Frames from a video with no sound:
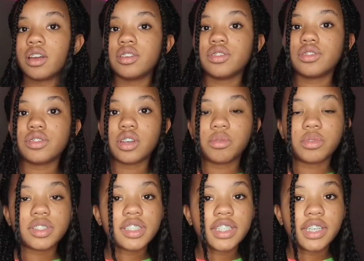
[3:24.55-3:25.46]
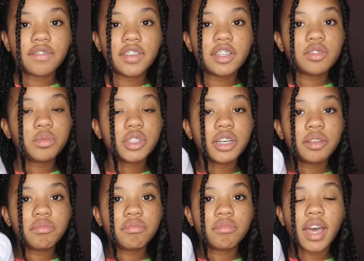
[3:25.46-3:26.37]
So we'll see if this
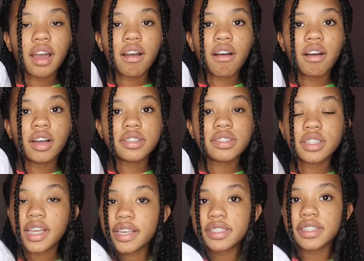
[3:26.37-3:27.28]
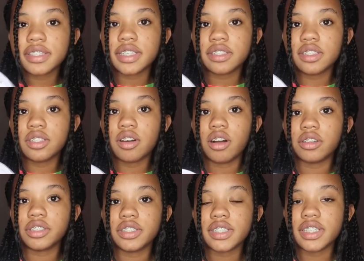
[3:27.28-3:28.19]
one that costs less than
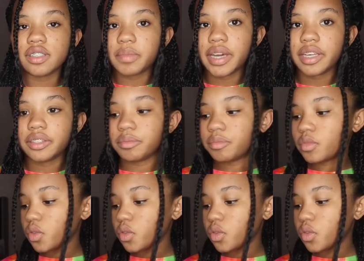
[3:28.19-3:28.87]
$60 is better,